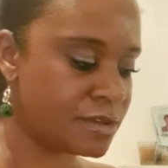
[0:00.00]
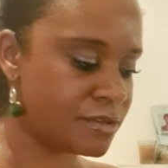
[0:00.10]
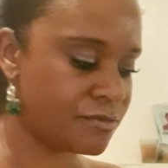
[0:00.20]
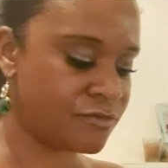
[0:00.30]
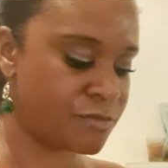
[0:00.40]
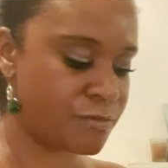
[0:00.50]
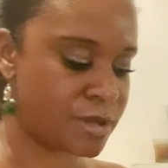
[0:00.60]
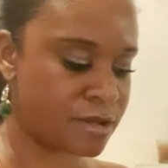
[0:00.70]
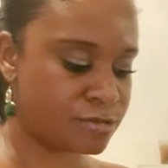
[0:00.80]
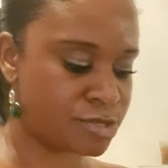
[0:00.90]
for
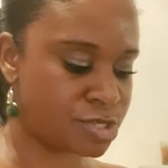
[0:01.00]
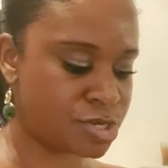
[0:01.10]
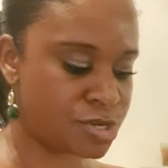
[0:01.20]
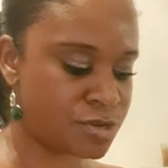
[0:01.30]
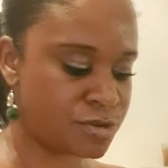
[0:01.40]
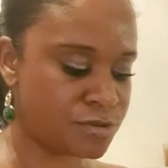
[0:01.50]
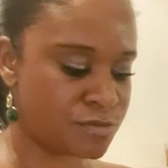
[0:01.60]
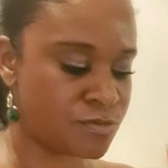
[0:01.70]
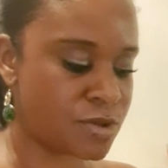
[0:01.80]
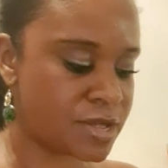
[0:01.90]
pile 2,
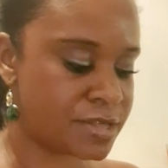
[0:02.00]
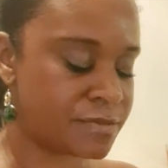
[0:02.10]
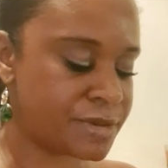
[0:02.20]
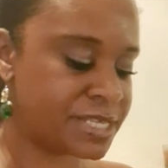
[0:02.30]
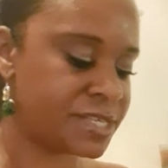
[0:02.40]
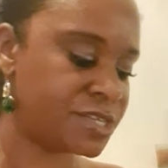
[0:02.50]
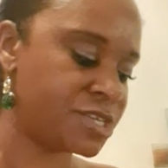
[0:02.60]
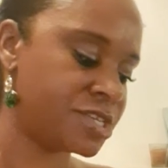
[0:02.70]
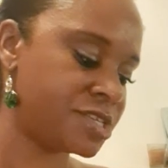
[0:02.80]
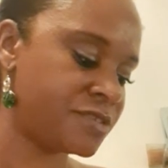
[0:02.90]
what are the
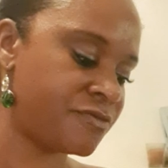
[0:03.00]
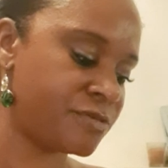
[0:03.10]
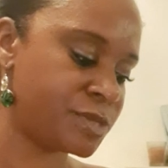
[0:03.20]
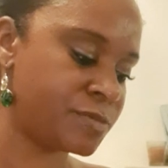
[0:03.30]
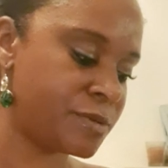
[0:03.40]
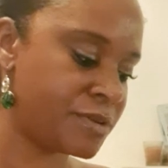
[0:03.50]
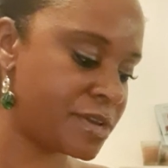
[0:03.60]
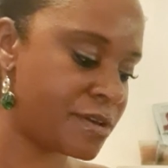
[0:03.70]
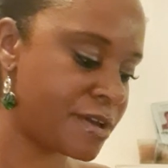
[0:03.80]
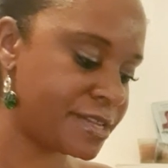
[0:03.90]
messages from
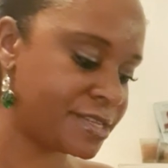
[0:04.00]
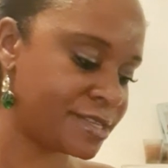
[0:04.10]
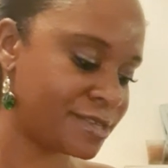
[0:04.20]
spirit guides?